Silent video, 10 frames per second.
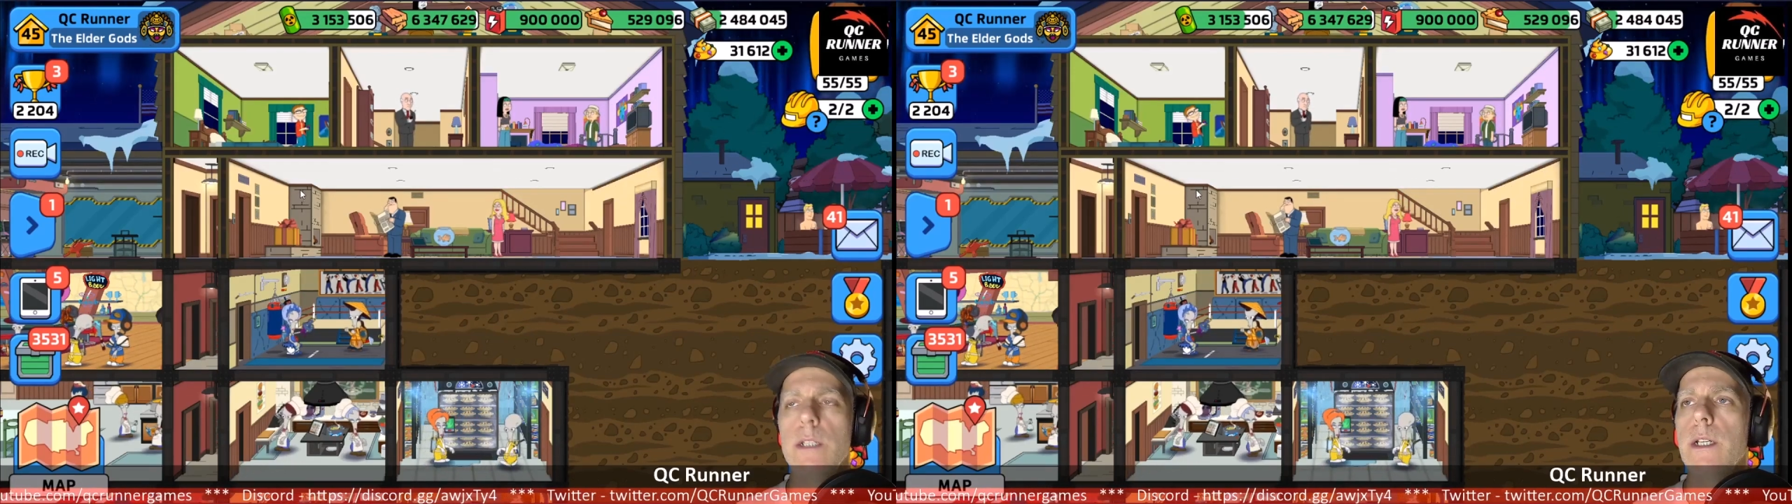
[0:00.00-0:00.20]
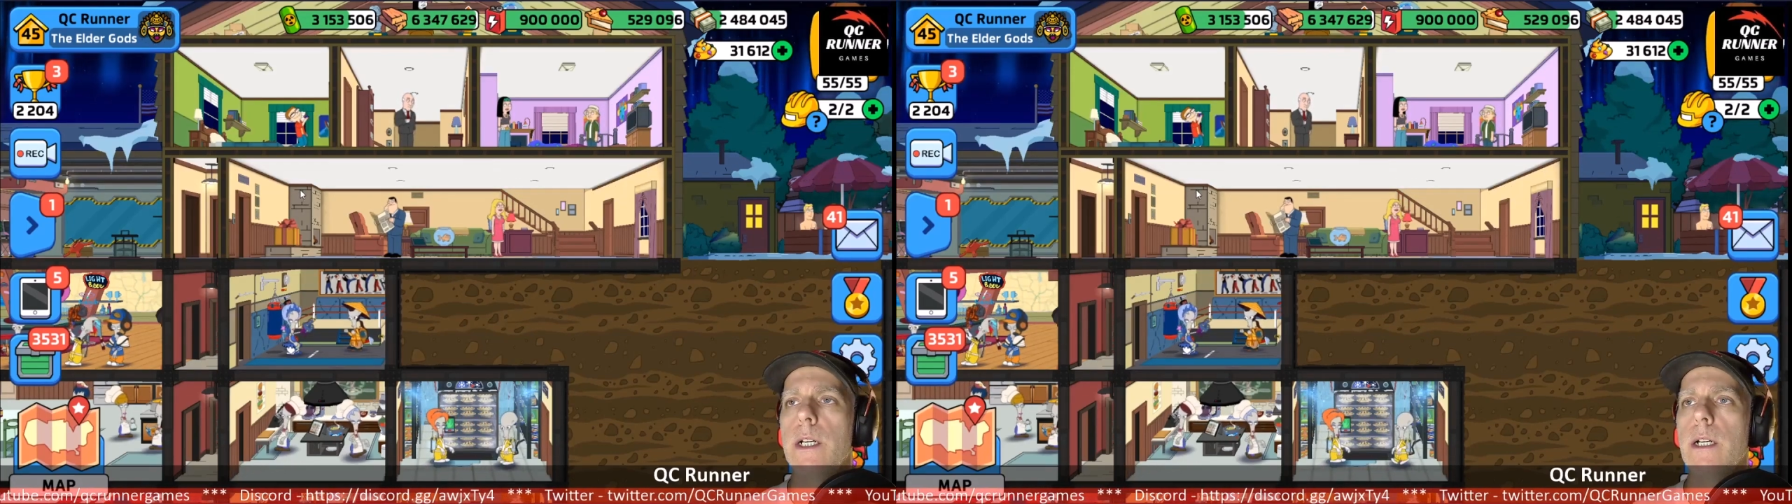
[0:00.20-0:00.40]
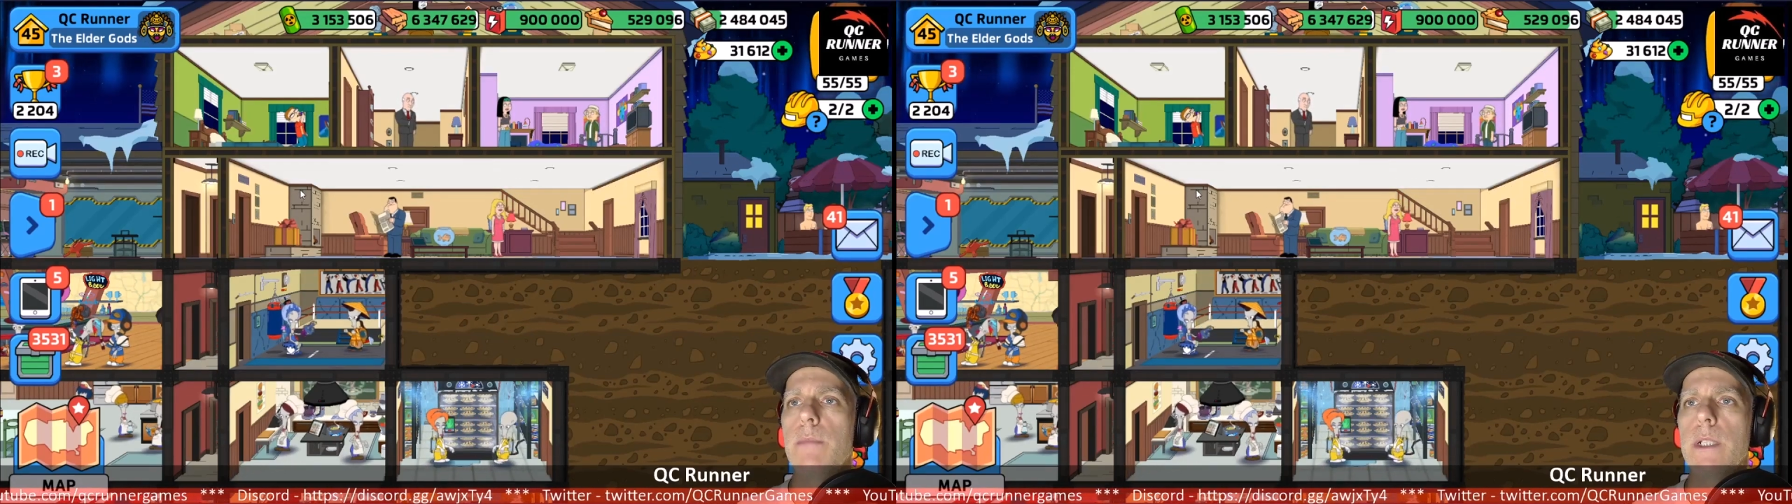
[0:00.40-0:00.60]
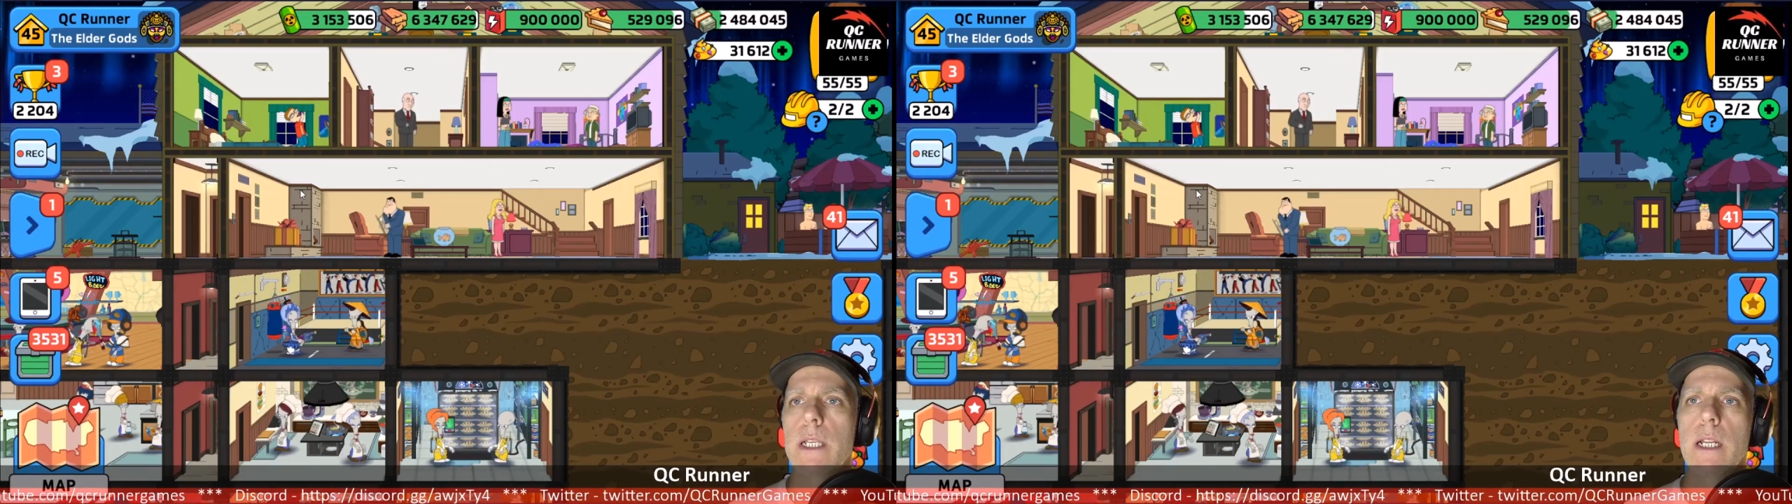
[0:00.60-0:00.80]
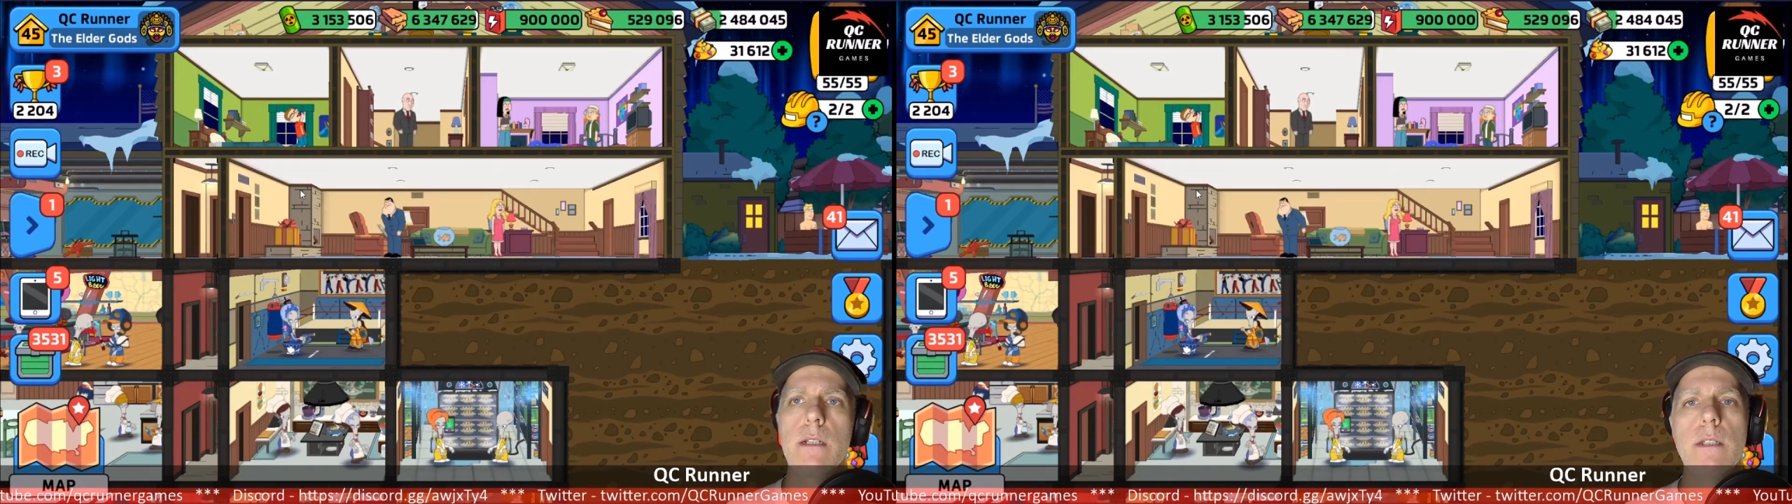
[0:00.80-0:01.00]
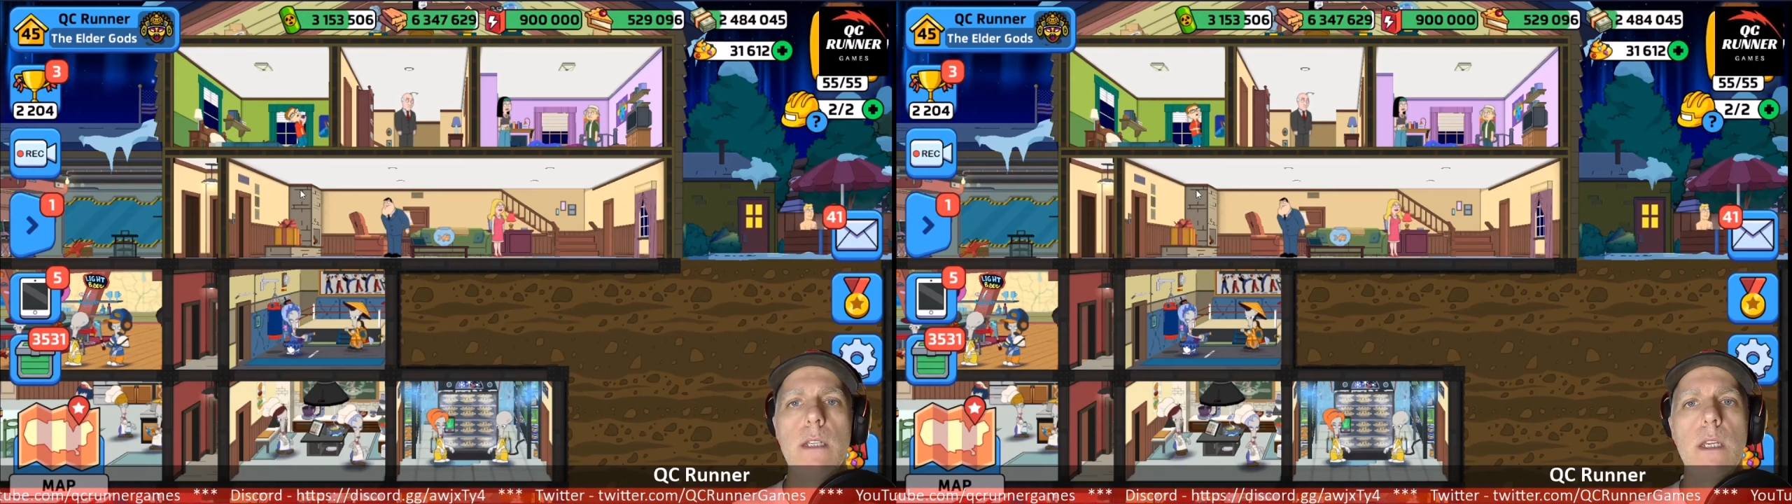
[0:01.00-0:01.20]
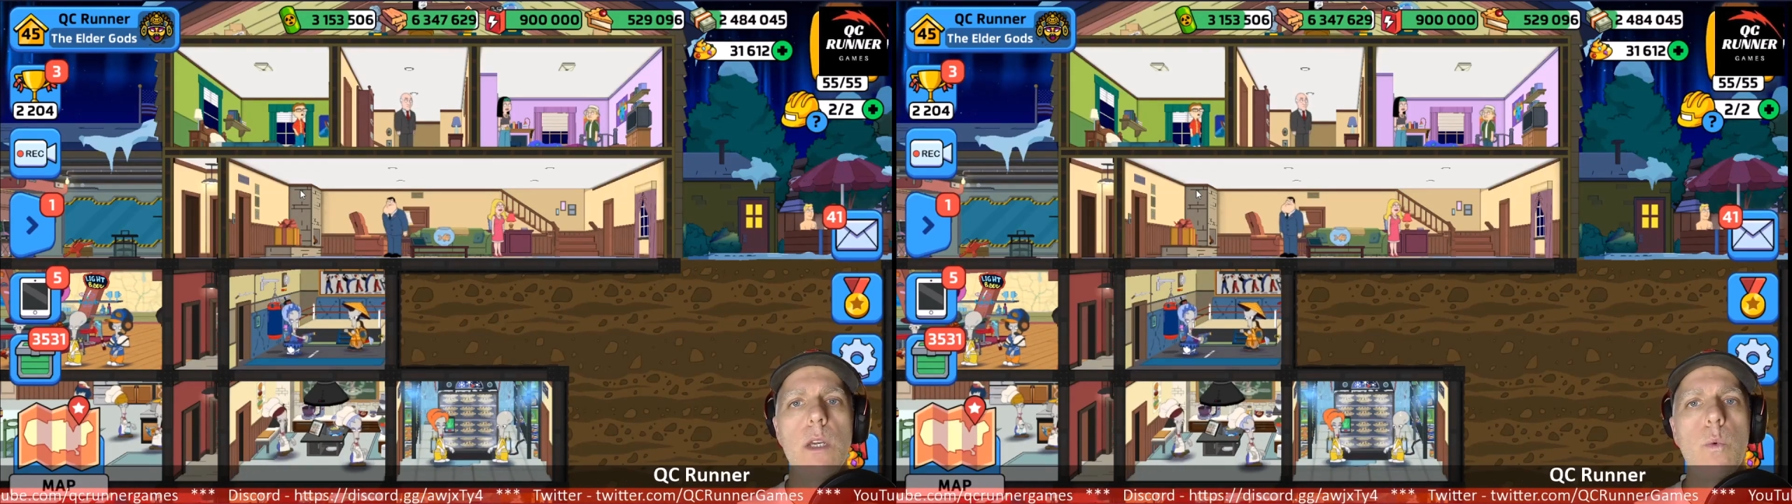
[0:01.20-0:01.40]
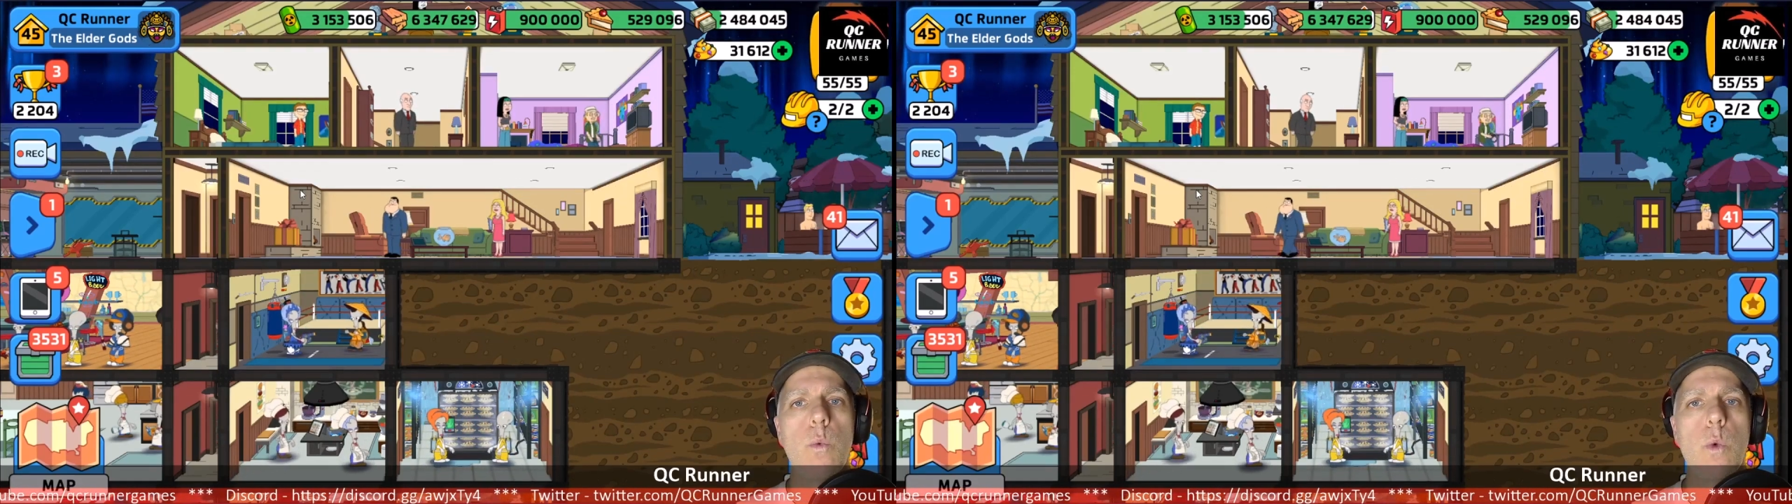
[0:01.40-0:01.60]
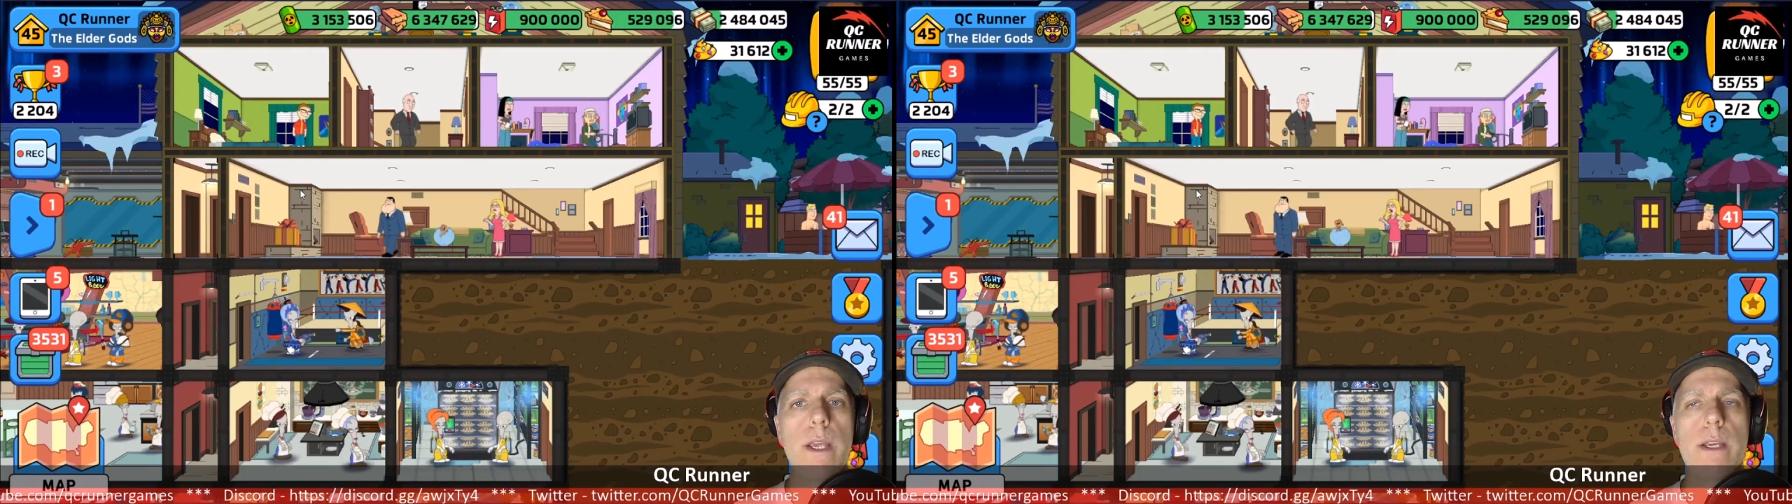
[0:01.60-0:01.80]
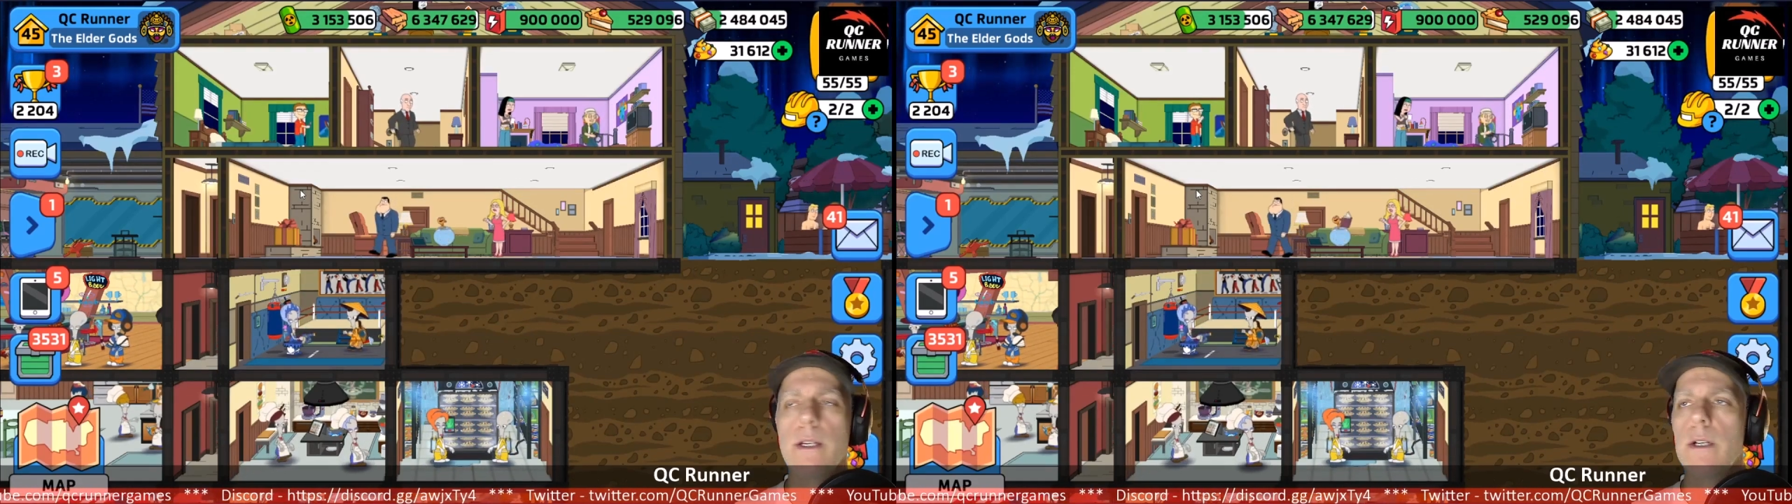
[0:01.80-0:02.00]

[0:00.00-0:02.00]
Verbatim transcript: Uh, I've been kind of uh,